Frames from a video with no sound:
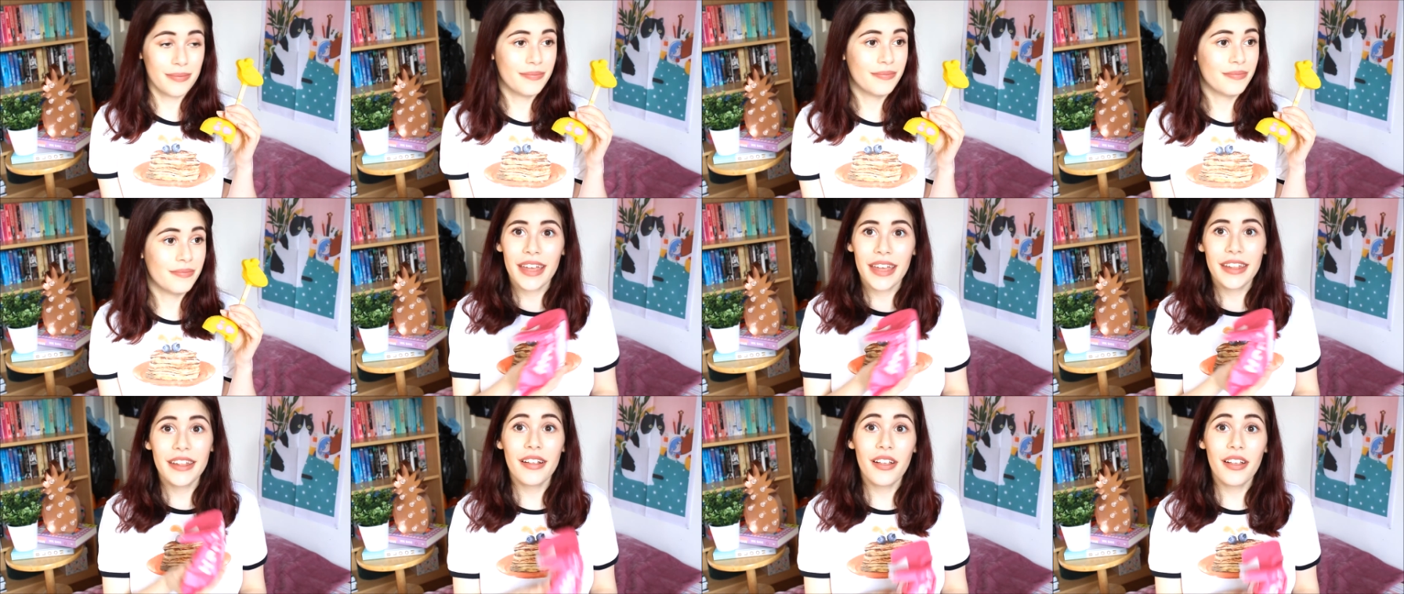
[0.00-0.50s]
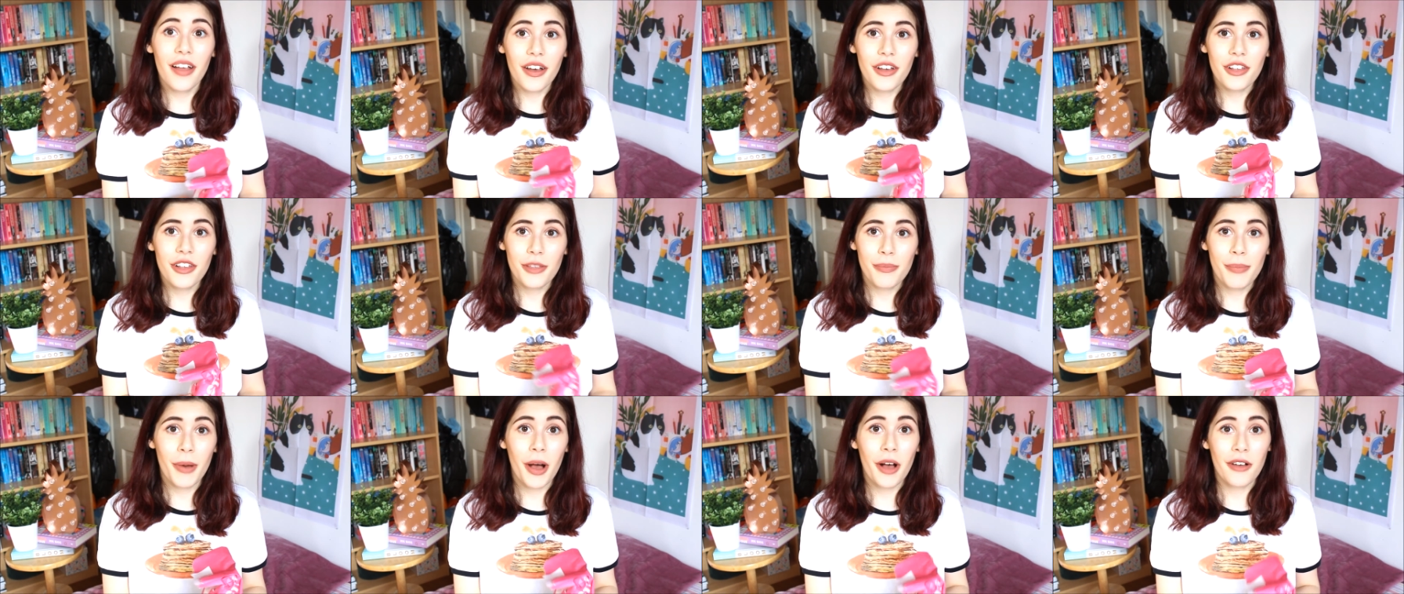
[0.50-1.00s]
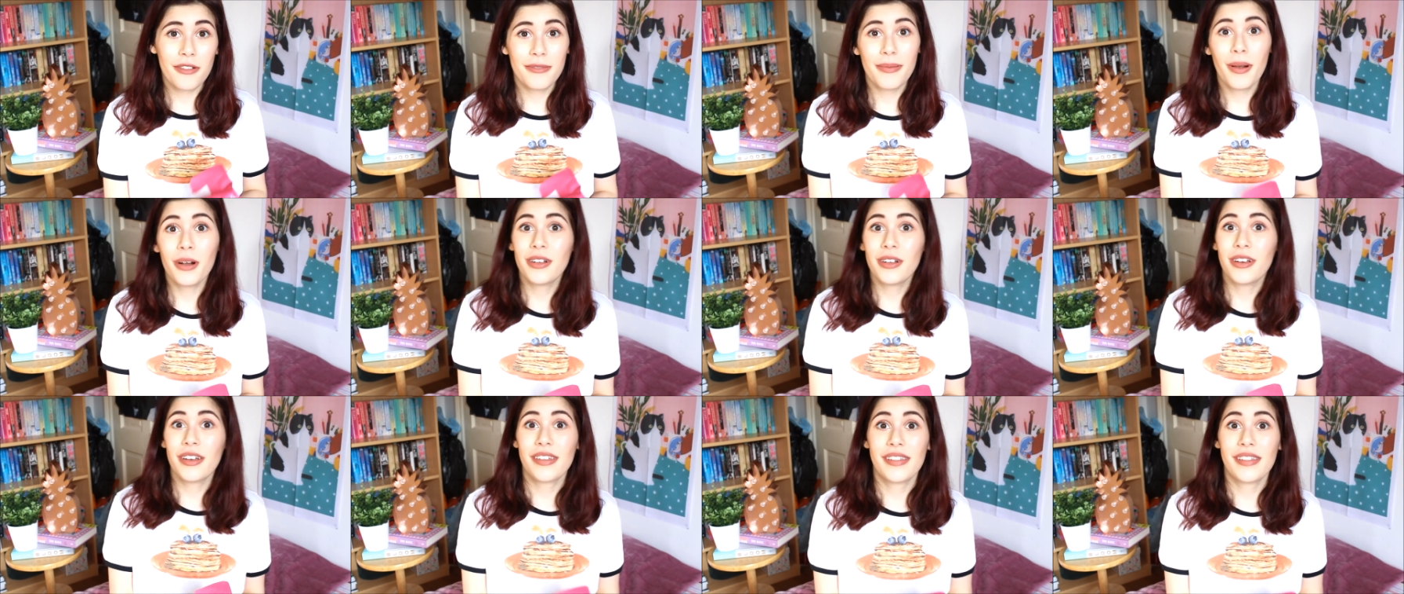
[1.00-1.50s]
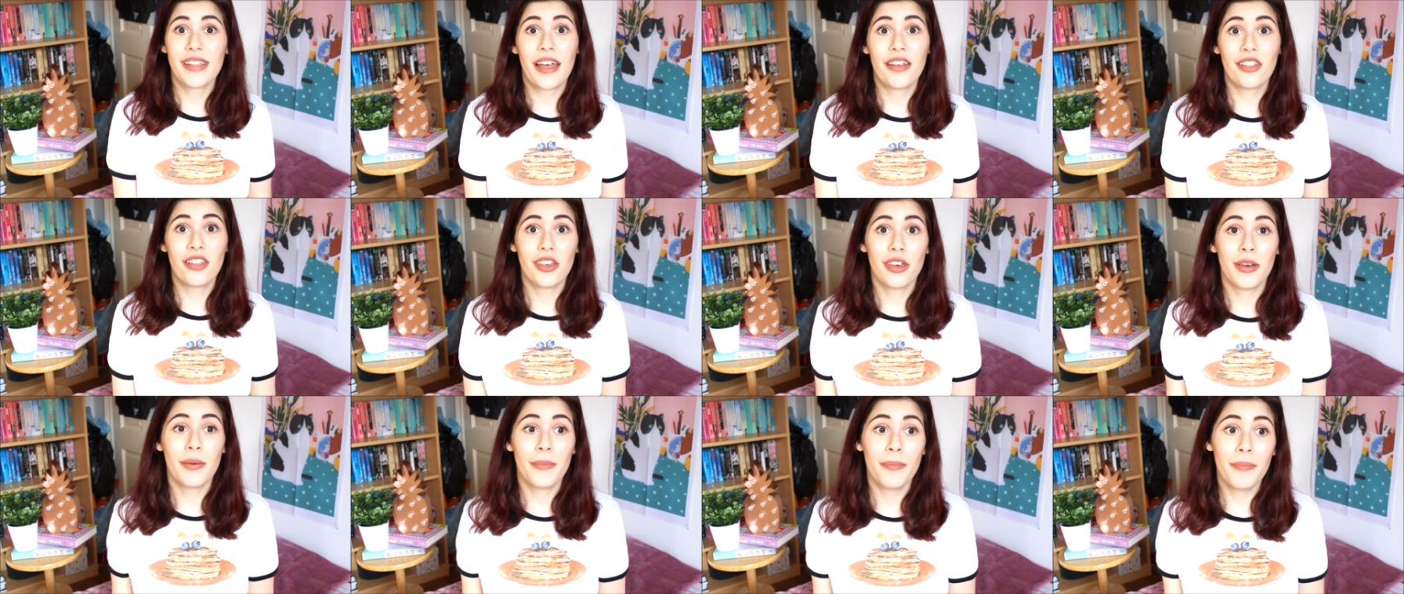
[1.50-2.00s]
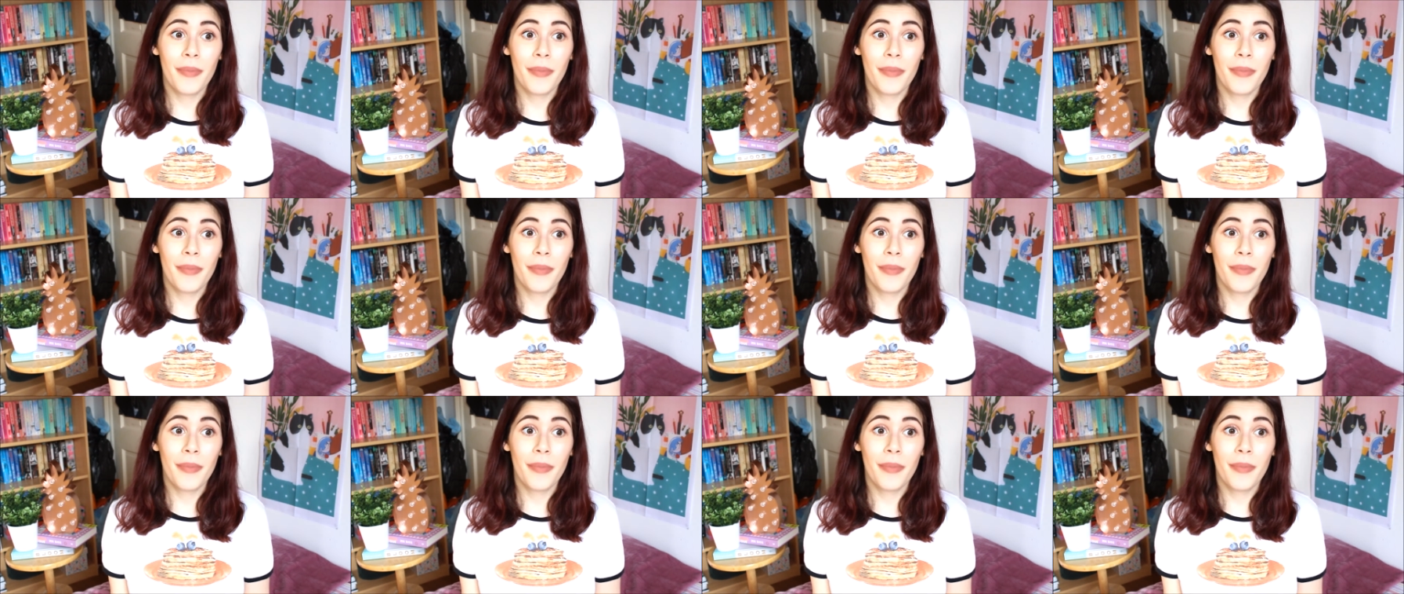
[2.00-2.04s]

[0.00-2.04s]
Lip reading: Okay, the last bath product is actually a